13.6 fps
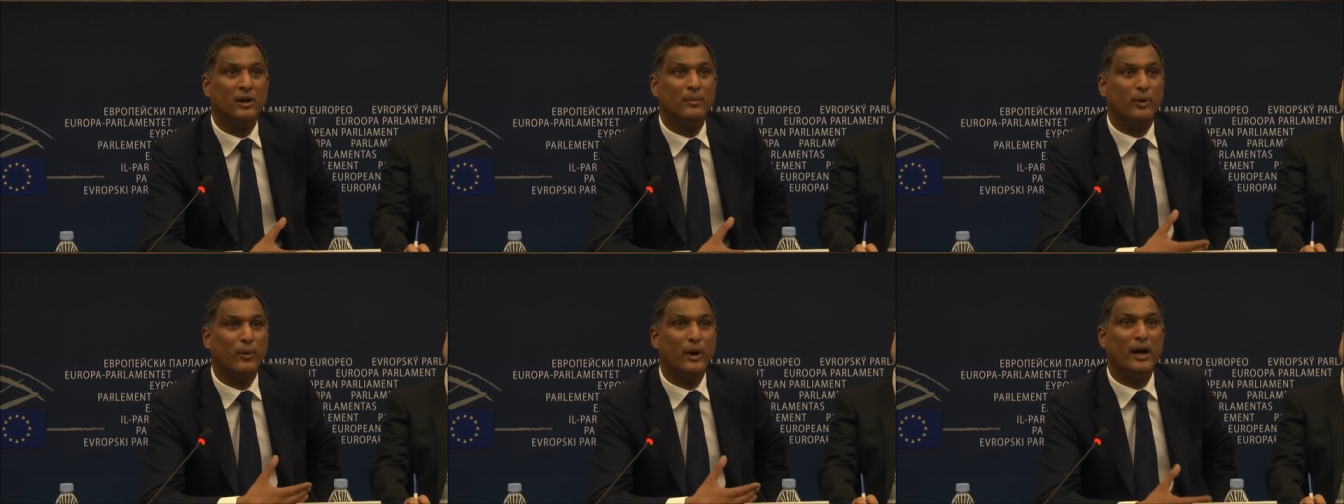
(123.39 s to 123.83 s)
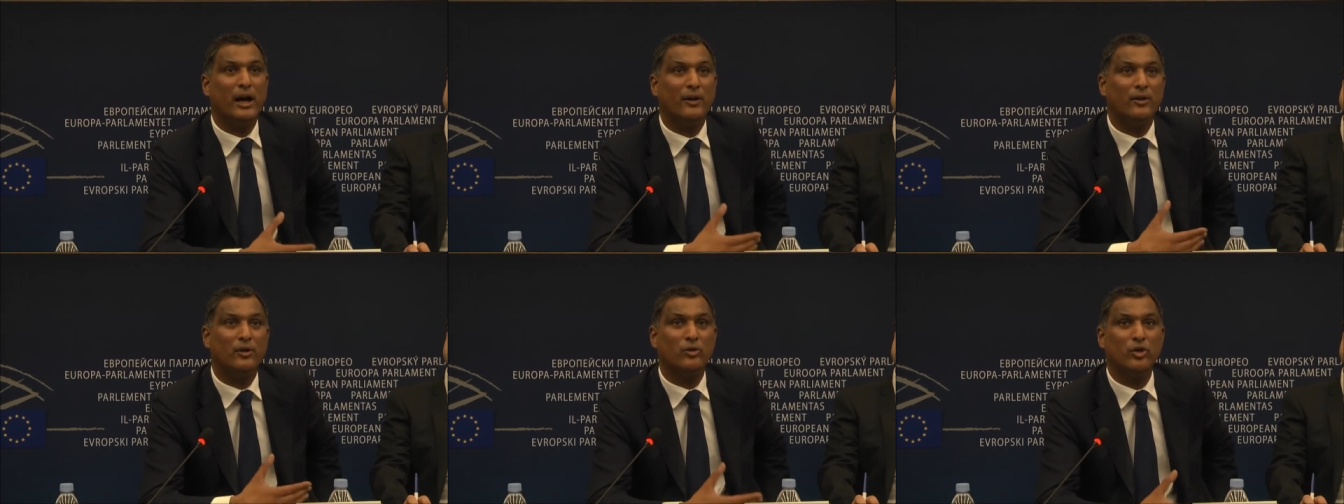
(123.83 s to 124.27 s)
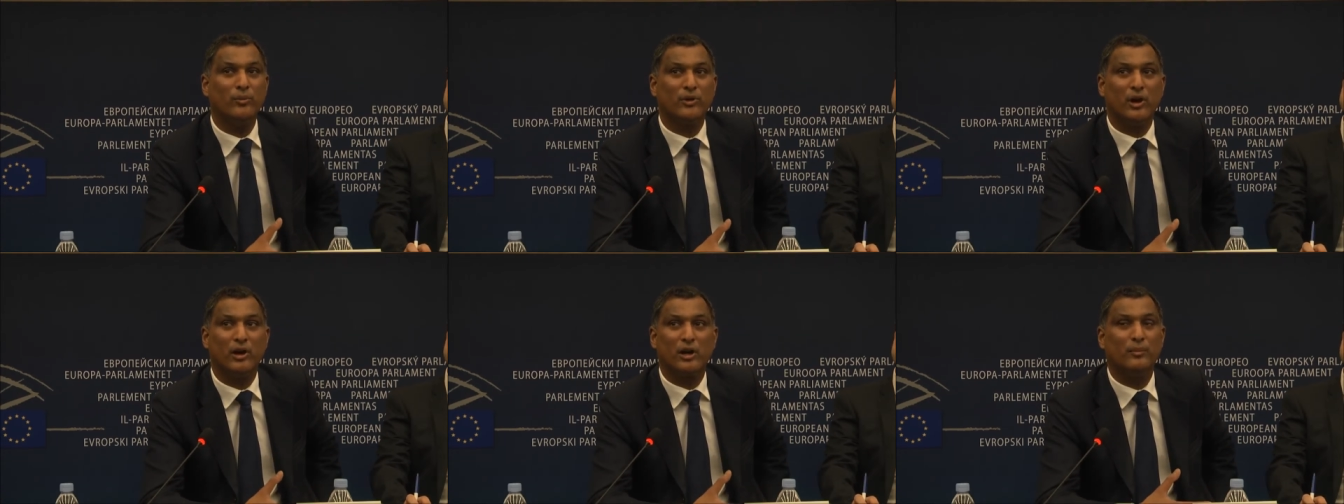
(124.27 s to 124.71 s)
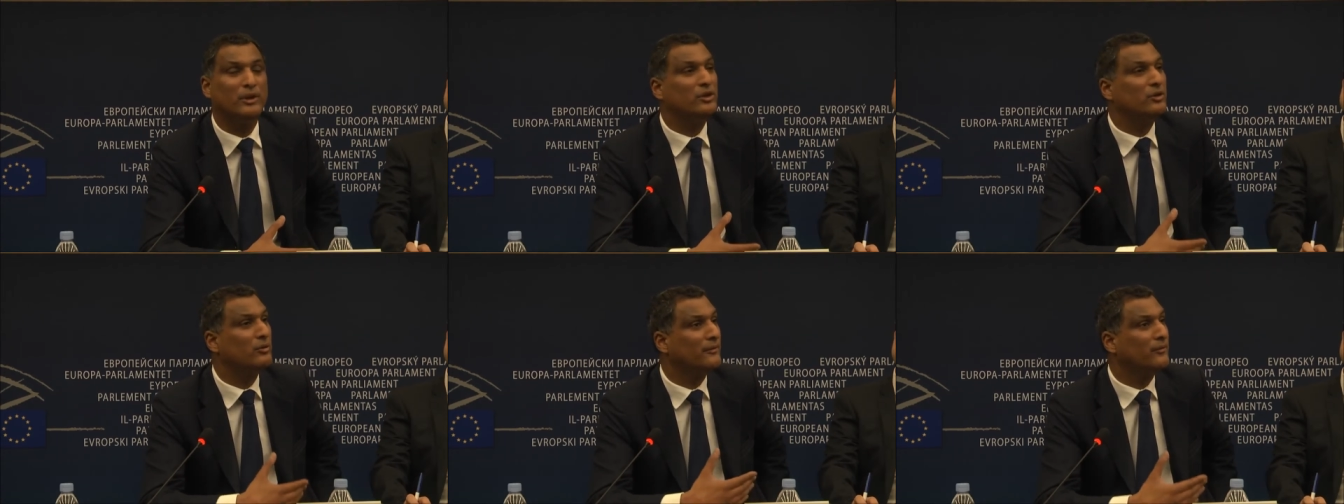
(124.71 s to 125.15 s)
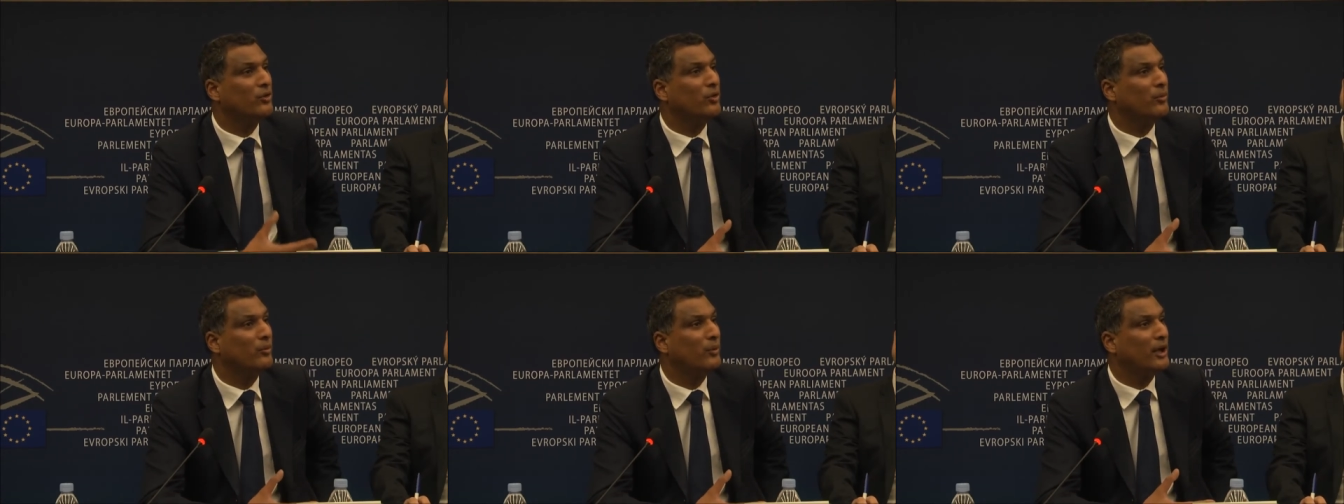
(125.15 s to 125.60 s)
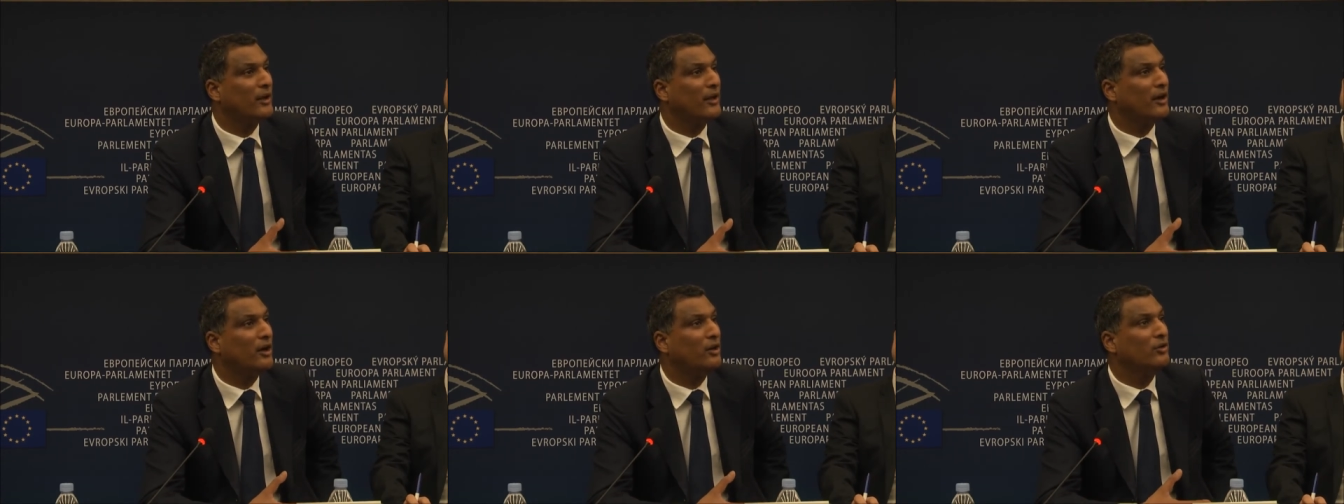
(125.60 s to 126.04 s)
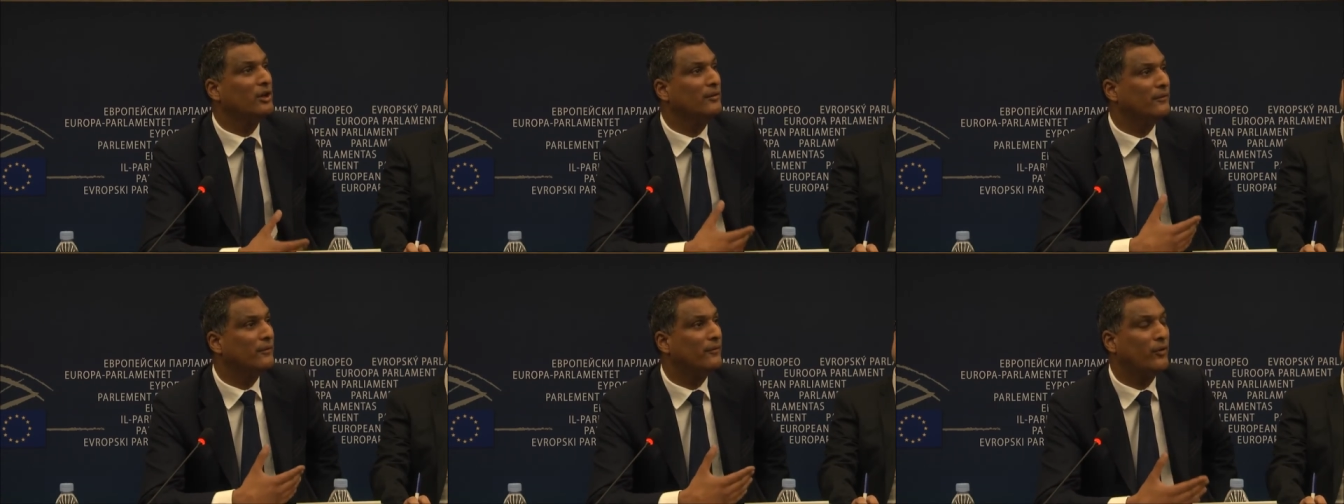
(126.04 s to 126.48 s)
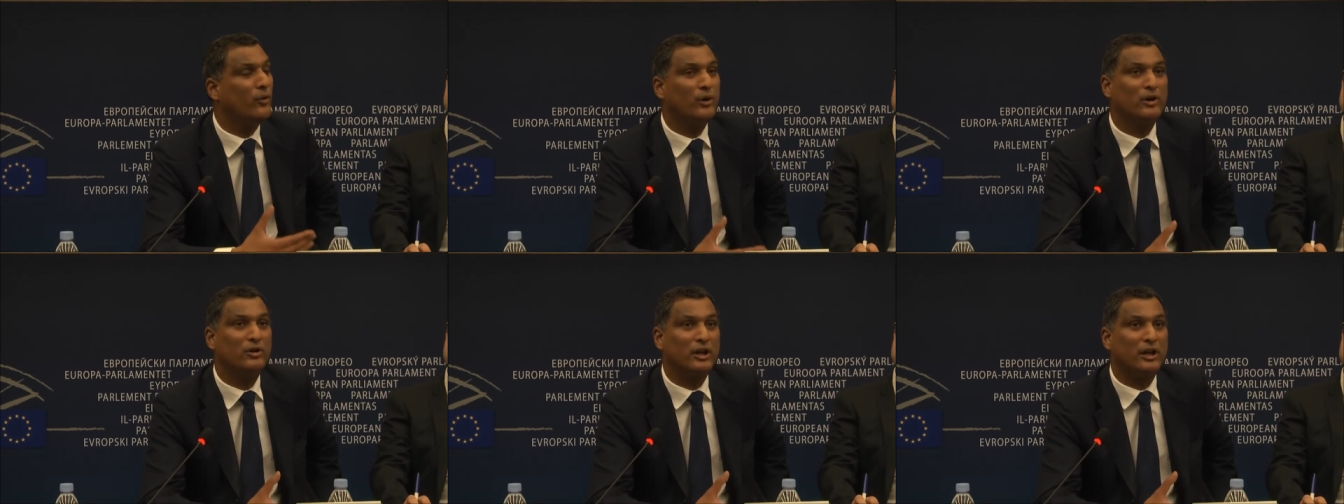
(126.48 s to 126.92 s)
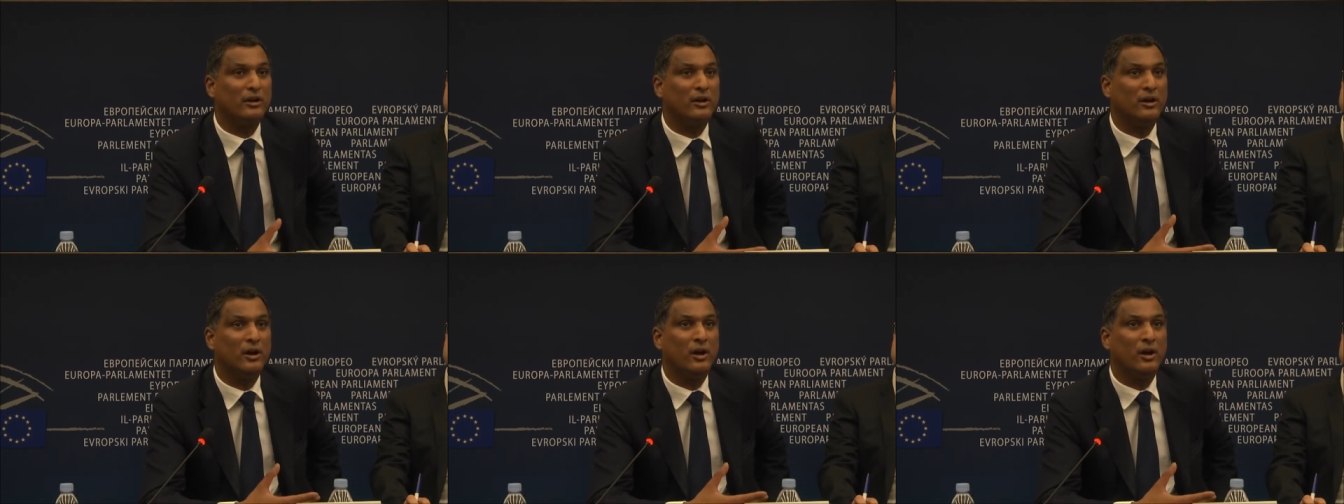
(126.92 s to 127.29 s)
But where other groups are committed to reform, where they are looking forward-looking,